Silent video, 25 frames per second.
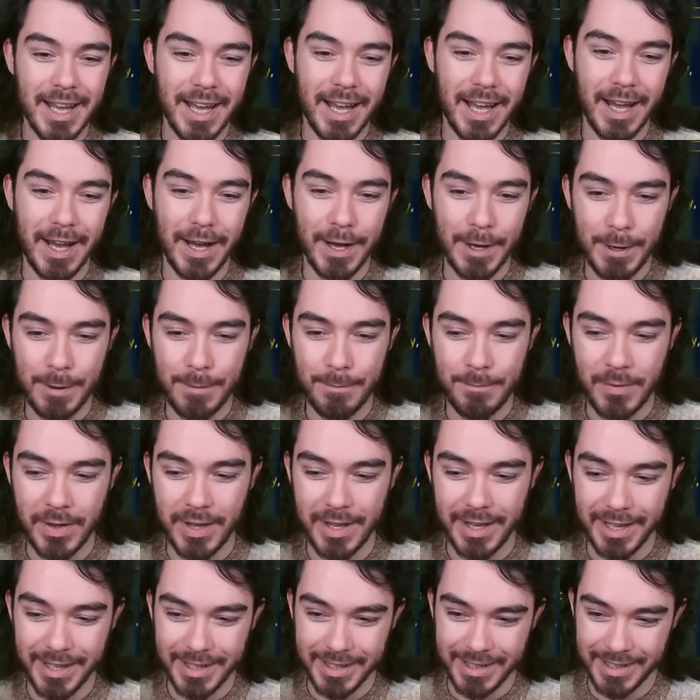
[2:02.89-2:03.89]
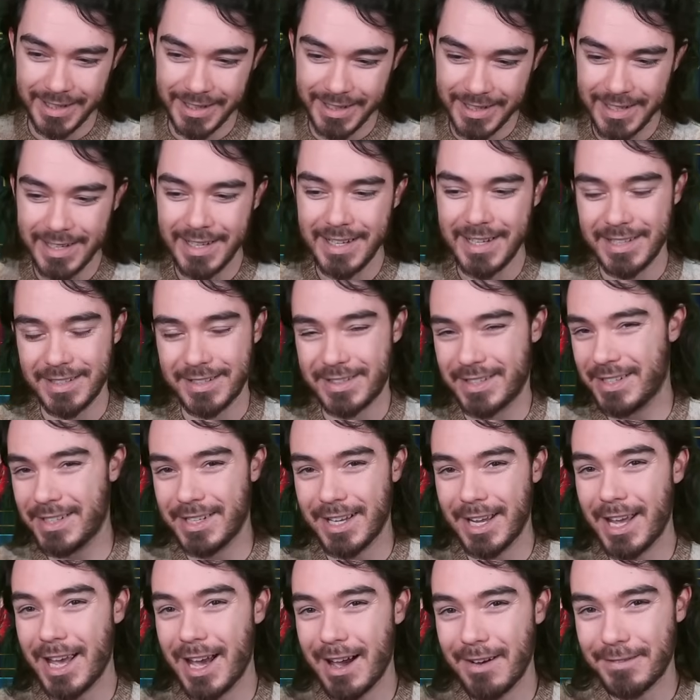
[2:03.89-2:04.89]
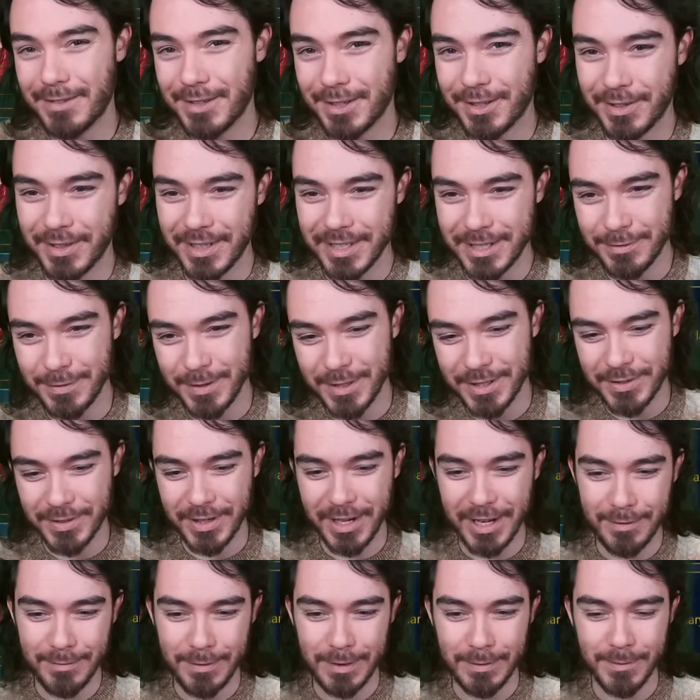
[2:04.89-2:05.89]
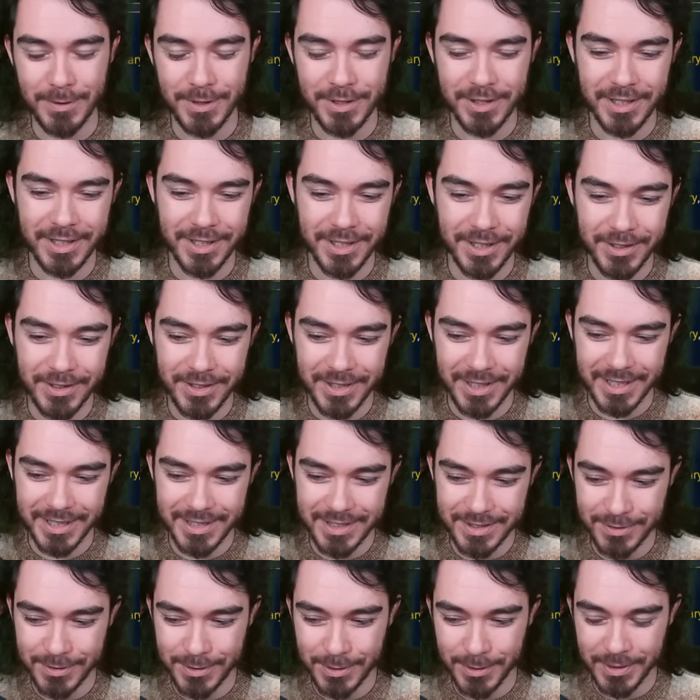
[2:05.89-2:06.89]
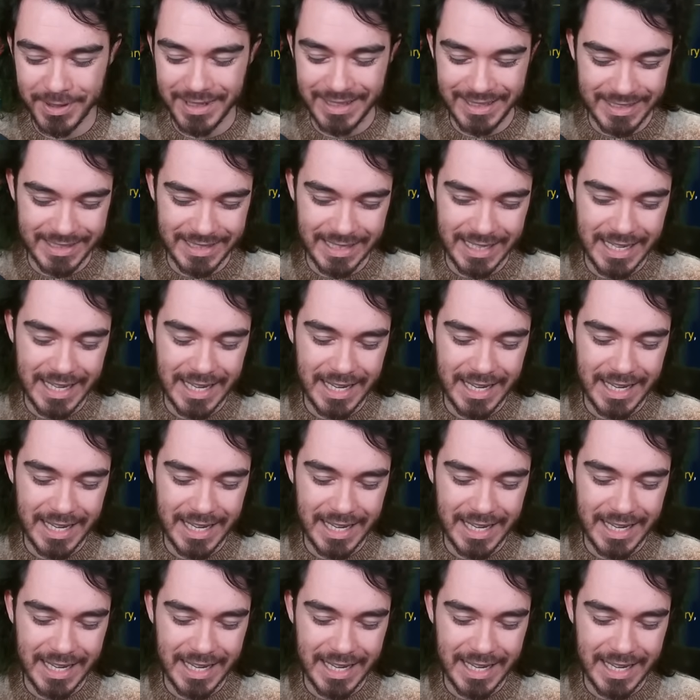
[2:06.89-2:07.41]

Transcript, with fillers: Um, it's the day after Christmas, right? People are going to go nuts, of course.